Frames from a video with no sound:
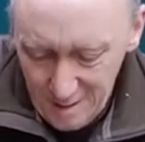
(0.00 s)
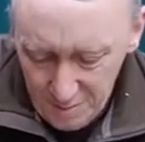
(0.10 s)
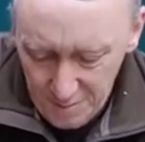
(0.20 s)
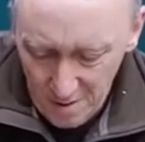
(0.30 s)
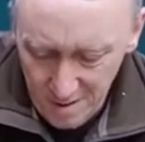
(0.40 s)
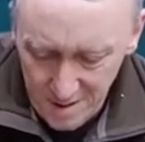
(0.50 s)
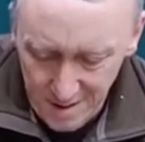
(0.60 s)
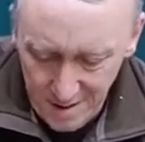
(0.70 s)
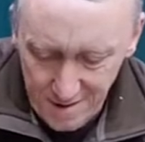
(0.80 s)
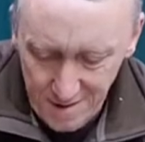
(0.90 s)
the fire
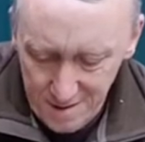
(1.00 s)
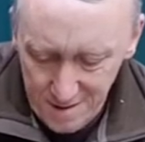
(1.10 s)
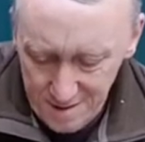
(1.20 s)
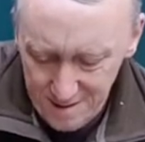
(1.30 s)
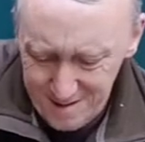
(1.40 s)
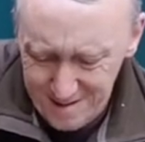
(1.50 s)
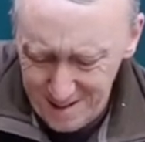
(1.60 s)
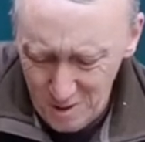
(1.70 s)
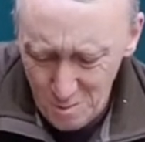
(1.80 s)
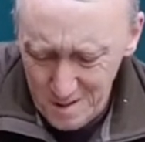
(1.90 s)
sticks, because
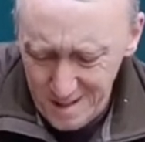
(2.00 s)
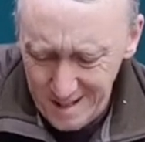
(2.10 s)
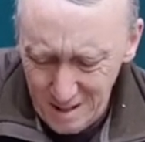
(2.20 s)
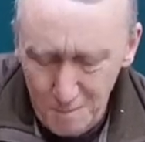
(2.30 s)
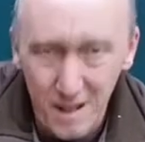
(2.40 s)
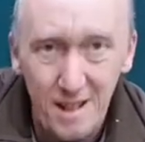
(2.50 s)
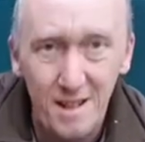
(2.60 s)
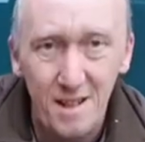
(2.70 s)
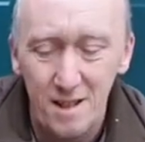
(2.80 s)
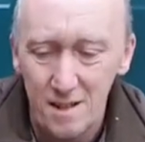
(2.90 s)
they always end up
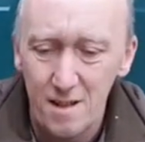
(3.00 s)
getting